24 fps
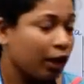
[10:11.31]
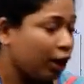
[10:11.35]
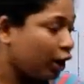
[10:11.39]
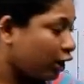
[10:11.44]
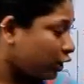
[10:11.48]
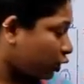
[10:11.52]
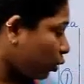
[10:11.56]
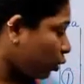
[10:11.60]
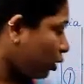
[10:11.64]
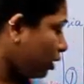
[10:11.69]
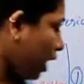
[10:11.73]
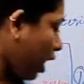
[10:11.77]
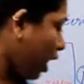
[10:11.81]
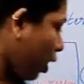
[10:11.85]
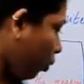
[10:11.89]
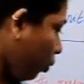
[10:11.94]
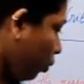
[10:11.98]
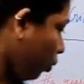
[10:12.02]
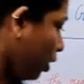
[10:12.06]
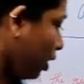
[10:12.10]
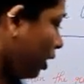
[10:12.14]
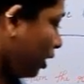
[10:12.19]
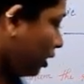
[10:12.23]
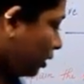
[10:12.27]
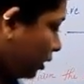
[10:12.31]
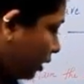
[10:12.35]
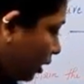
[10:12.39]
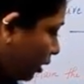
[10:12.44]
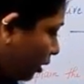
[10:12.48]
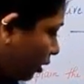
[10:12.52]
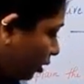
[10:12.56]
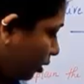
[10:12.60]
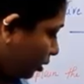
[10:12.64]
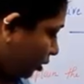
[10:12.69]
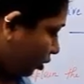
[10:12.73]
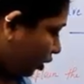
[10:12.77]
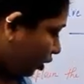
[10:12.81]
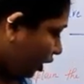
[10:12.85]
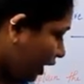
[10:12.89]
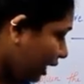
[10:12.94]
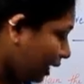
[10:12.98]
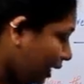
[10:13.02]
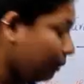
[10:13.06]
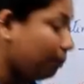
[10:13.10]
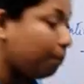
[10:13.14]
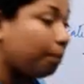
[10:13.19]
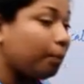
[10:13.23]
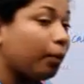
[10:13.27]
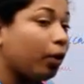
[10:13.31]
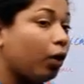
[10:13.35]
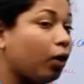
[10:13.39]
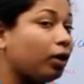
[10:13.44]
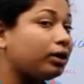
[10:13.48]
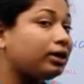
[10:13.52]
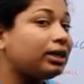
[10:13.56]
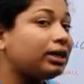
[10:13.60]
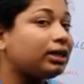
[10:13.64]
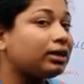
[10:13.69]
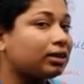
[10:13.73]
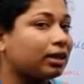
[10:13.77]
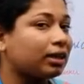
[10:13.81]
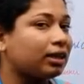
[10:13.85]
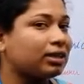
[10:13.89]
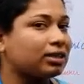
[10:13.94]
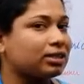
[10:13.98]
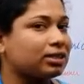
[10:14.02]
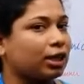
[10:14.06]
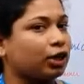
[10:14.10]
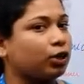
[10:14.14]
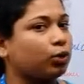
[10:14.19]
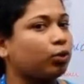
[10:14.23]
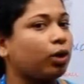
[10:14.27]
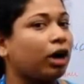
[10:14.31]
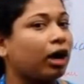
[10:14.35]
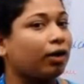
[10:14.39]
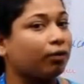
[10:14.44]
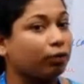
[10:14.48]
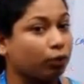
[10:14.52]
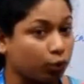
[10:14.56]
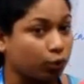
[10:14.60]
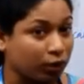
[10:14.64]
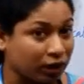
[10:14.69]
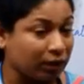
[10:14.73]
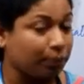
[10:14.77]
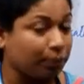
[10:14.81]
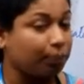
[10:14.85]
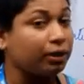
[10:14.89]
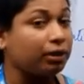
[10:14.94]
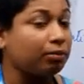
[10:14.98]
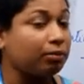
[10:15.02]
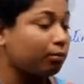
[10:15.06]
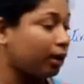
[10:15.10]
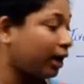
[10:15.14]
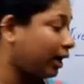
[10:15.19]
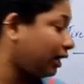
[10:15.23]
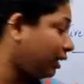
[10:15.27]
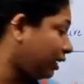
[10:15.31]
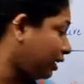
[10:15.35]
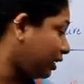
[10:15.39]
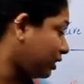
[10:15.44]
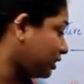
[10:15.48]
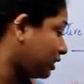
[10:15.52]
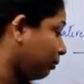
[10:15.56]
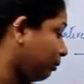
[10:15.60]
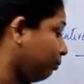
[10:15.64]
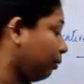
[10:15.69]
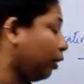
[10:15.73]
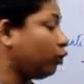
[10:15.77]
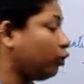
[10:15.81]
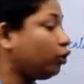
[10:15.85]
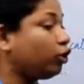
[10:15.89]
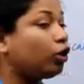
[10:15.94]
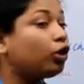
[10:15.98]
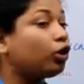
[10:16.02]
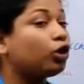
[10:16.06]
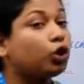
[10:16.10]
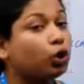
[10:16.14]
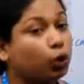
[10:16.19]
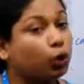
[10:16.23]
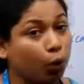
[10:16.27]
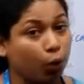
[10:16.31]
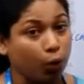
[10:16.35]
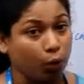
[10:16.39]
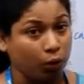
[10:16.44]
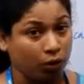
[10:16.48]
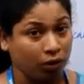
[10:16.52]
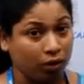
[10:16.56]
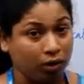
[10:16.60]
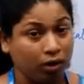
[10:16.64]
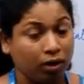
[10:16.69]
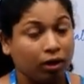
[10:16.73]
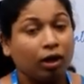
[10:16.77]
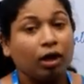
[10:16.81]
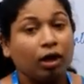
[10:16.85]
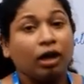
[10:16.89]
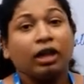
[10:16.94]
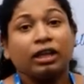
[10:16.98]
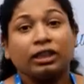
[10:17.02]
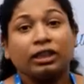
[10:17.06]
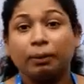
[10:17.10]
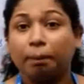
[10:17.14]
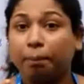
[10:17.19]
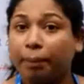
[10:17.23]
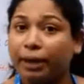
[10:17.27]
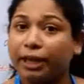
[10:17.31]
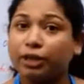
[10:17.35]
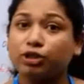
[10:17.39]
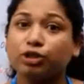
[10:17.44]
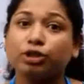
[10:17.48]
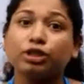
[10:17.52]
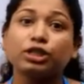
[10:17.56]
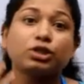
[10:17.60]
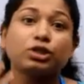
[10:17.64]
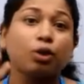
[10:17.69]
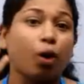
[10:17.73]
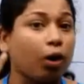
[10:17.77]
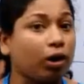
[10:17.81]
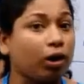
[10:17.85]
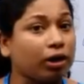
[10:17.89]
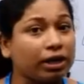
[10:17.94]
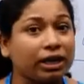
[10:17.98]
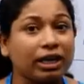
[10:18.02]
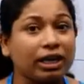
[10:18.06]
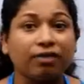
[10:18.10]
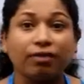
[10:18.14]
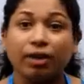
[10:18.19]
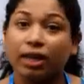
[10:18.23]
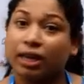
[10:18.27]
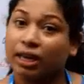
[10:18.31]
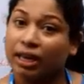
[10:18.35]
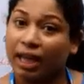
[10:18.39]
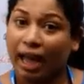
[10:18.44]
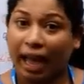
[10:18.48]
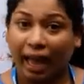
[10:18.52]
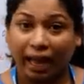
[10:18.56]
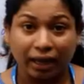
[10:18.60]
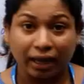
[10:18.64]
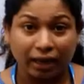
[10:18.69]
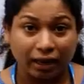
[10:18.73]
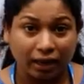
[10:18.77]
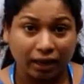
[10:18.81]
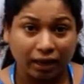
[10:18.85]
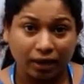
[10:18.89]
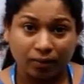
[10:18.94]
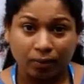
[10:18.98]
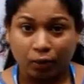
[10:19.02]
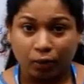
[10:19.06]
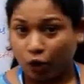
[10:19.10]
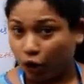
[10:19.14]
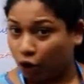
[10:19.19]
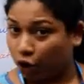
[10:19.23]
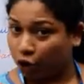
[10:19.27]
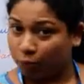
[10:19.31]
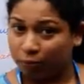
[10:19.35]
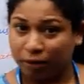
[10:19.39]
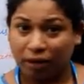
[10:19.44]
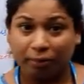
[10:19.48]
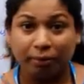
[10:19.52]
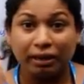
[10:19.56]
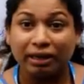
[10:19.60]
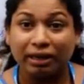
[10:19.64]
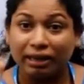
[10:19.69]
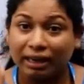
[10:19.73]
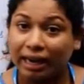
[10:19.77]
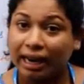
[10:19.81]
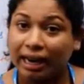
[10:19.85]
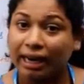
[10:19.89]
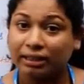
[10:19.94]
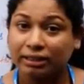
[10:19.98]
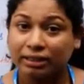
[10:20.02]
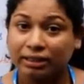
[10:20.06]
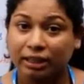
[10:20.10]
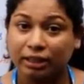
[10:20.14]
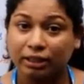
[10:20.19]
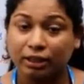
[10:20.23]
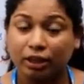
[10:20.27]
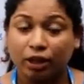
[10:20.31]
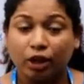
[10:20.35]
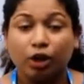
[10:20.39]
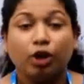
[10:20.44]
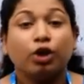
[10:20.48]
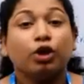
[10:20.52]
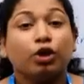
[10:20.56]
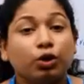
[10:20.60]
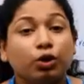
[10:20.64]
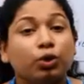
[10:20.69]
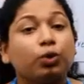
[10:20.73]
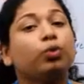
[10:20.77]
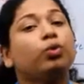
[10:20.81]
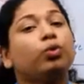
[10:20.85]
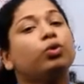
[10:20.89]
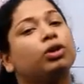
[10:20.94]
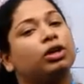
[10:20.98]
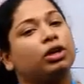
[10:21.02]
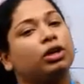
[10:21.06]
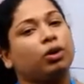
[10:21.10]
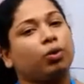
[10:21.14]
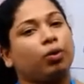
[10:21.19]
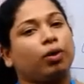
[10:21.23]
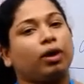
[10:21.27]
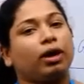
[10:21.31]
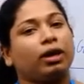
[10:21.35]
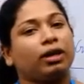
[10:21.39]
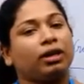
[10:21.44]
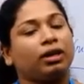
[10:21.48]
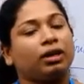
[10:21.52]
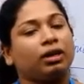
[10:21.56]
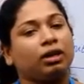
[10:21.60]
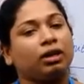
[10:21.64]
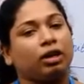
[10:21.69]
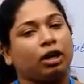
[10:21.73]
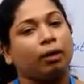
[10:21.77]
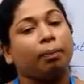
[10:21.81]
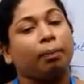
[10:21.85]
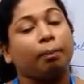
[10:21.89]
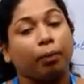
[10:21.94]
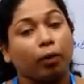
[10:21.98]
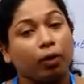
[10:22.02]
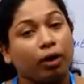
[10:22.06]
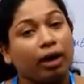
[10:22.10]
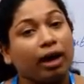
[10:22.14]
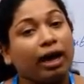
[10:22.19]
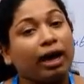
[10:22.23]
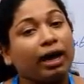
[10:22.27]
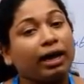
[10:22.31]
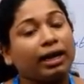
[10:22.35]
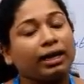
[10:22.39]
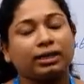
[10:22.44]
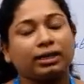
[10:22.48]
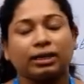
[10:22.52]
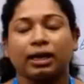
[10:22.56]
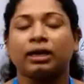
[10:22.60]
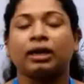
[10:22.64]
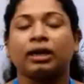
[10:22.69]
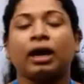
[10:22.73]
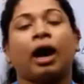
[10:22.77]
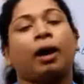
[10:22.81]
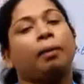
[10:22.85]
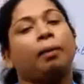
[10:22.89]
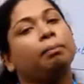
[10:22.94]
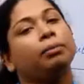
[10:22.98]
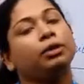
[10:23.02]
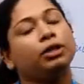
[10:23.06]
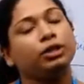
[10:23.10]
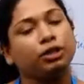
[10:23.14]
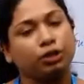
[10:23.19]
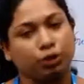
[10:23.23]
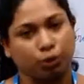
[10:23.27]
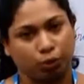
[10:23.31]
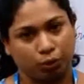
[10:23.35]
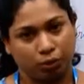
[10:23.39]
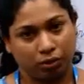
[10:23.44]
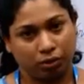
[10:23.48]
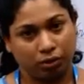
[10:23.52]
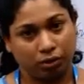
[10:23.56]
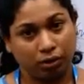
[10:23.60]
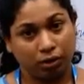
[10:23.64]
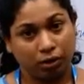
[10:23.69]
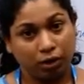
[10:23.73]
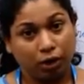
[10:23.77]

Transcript: So now the three important things that you have to keep in mind is about your tone. The patient is already very angry or maybe reluctant. You require a polite and humble tone.